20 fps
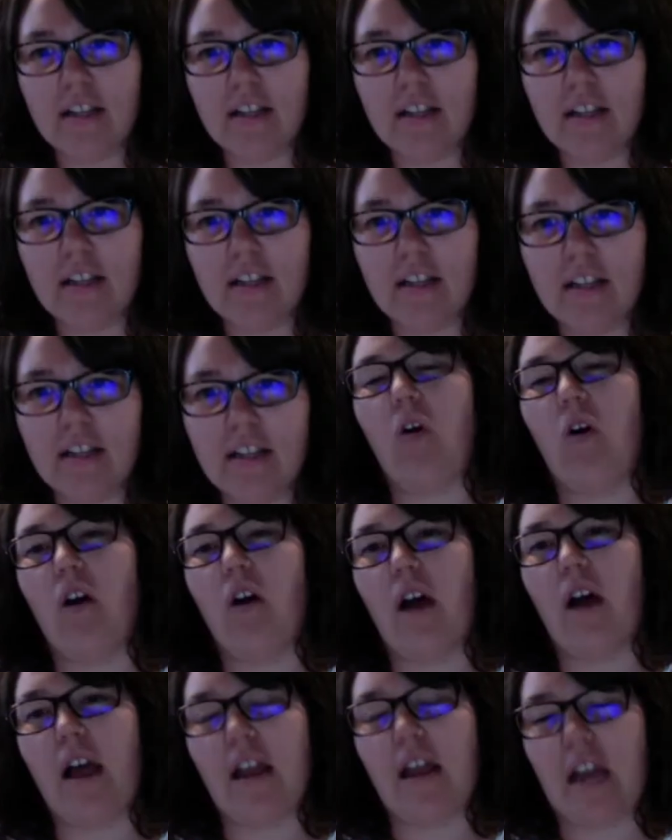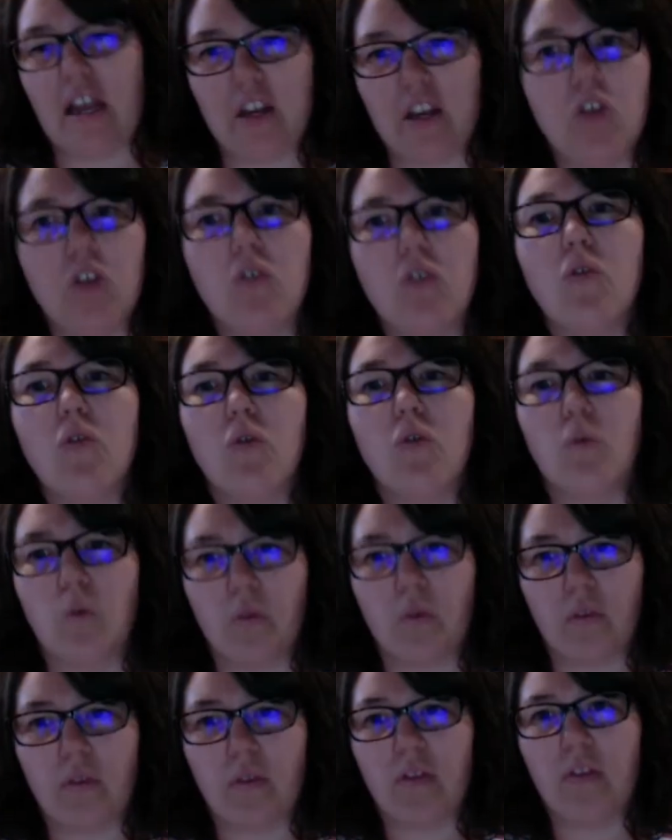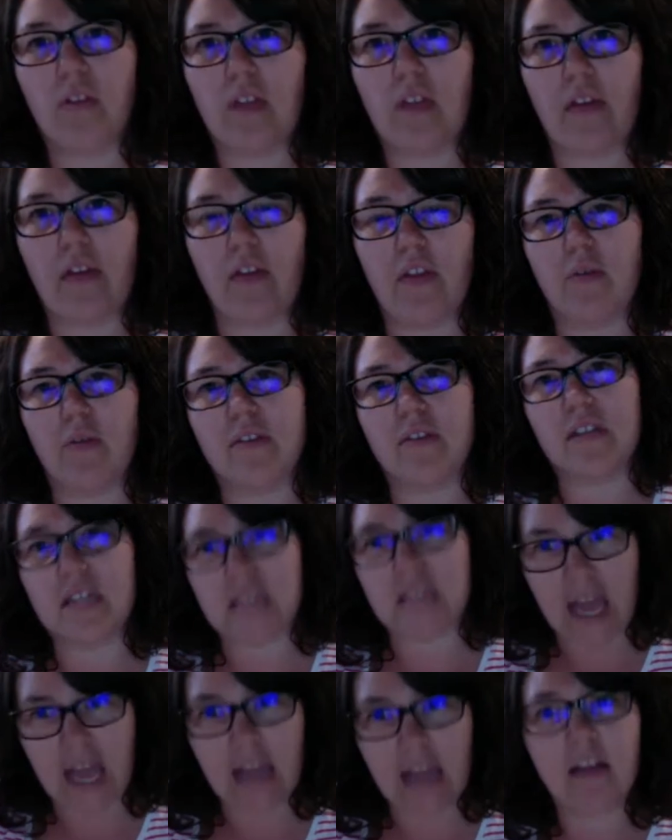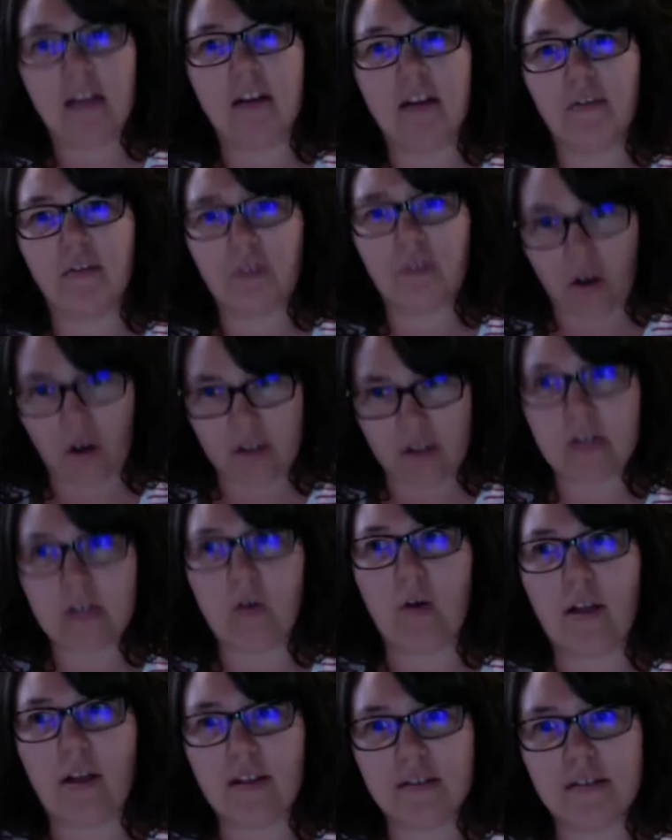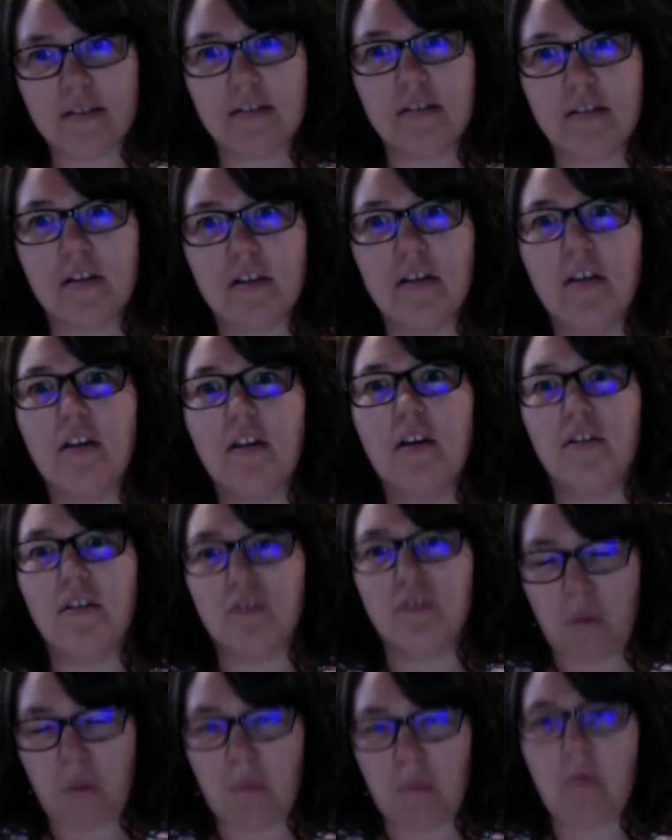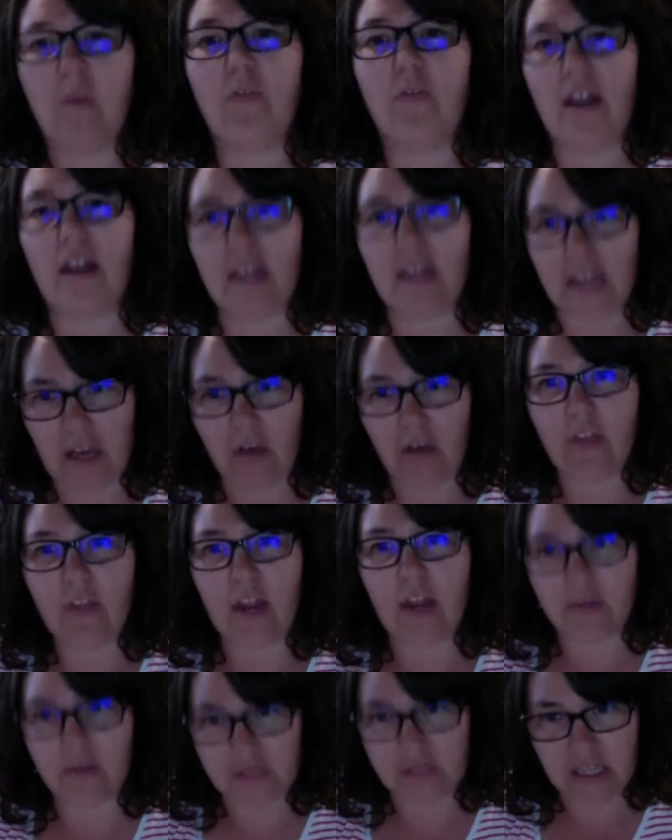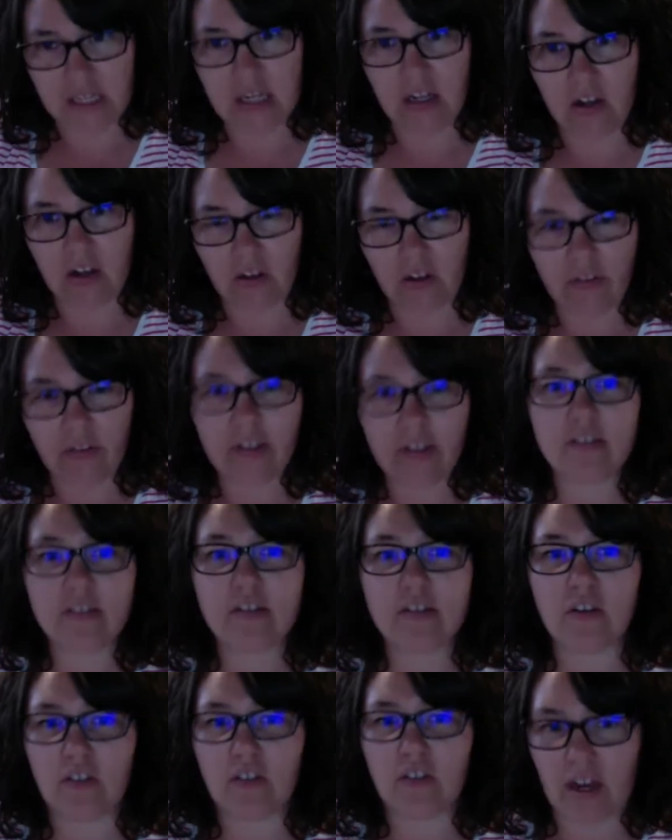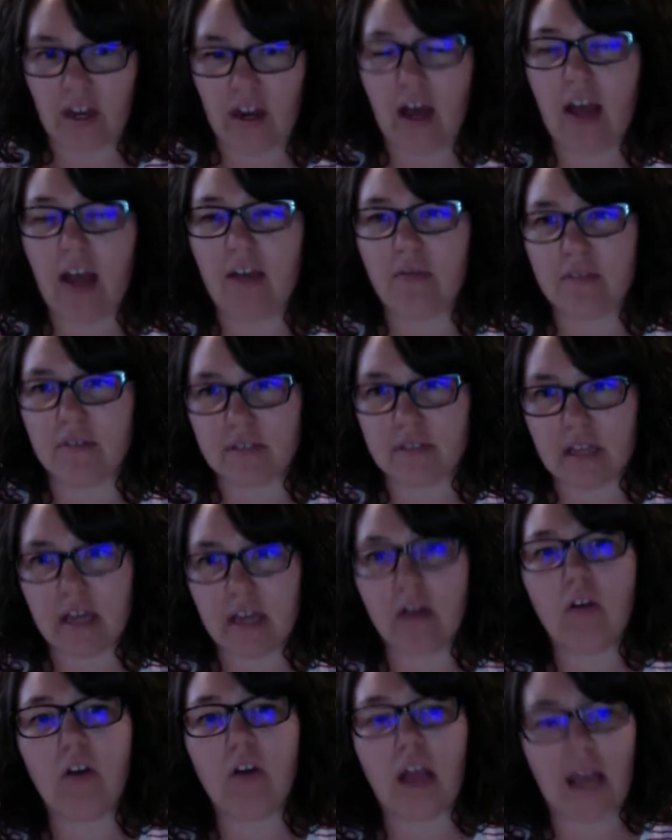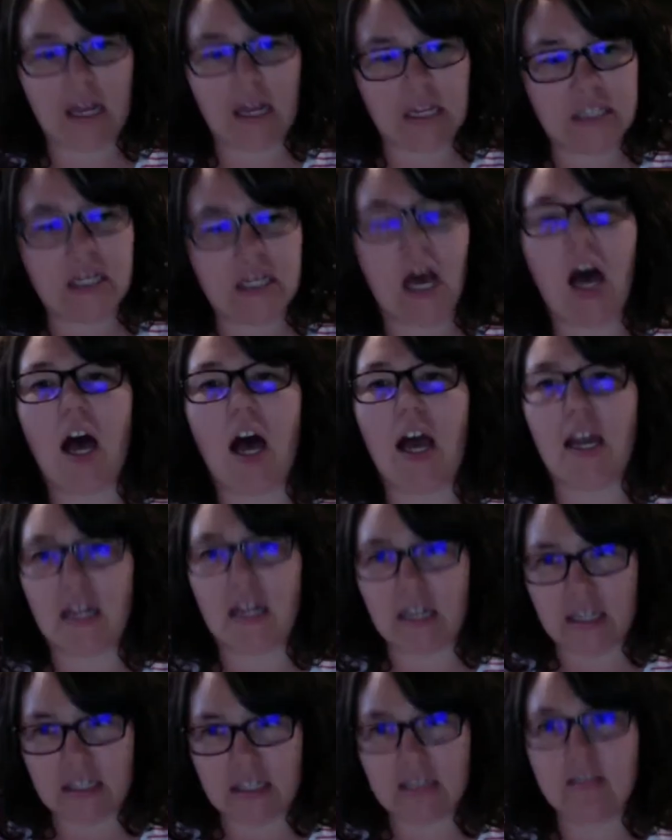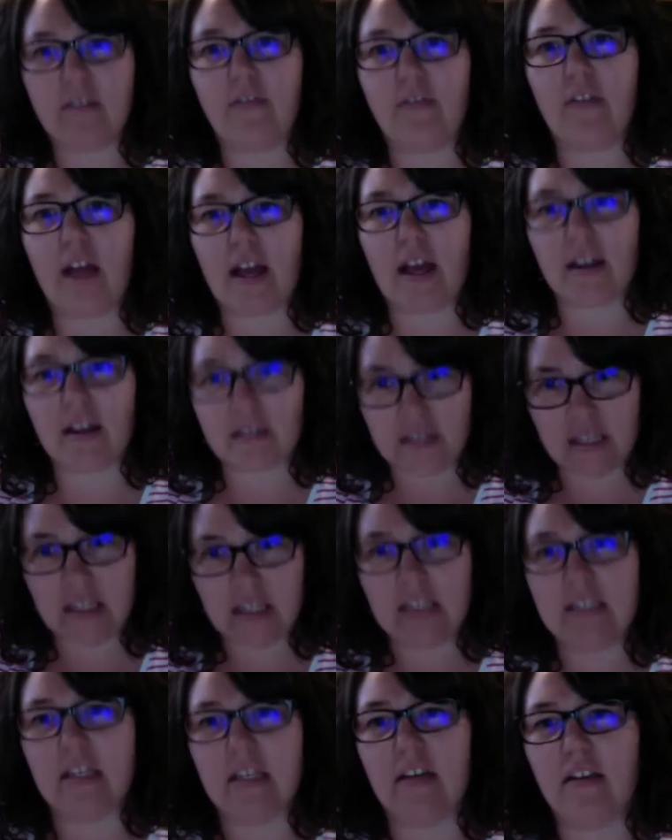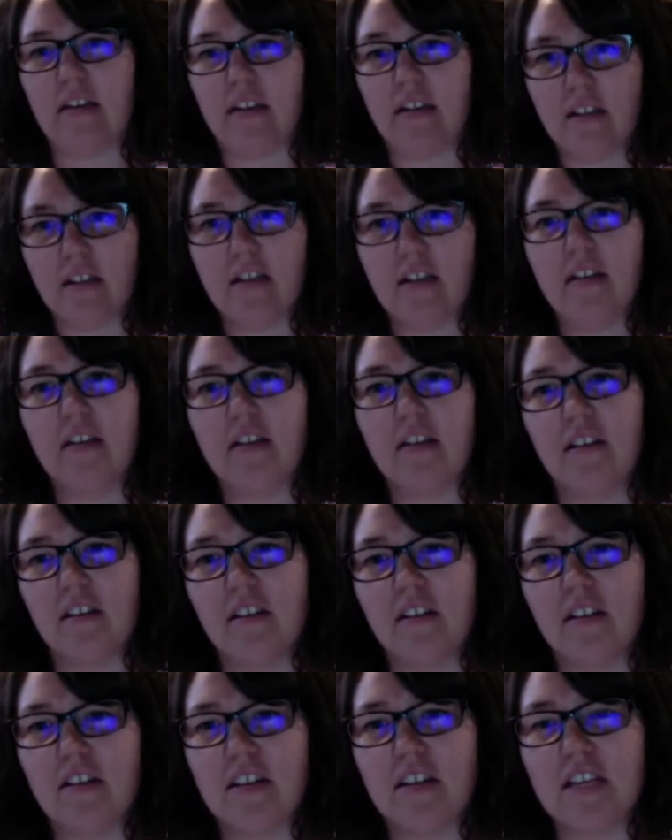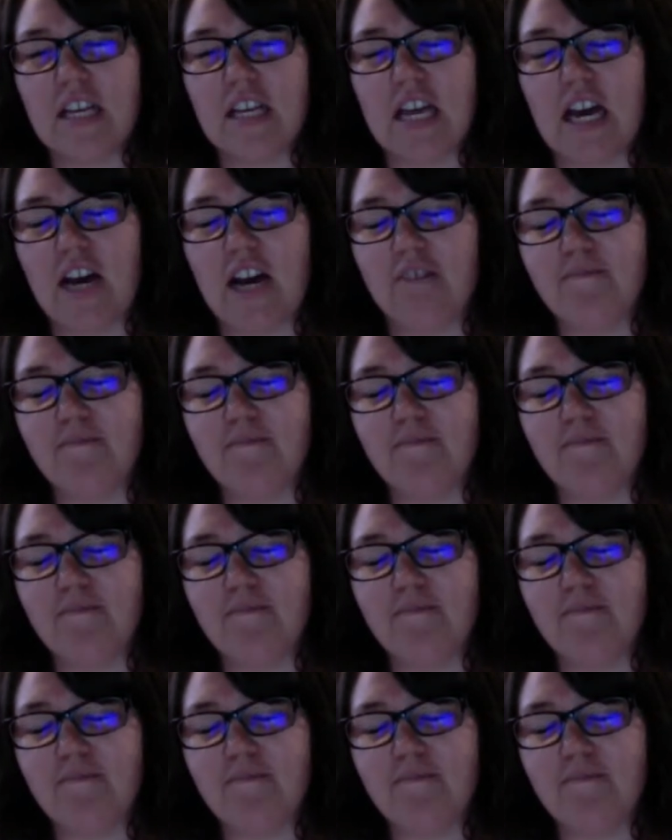And I knew that there was a negative consequence to people finding out that I was eating all of this. So then I was like, okay, I need to hide. I need to deflect. I need to, yeah.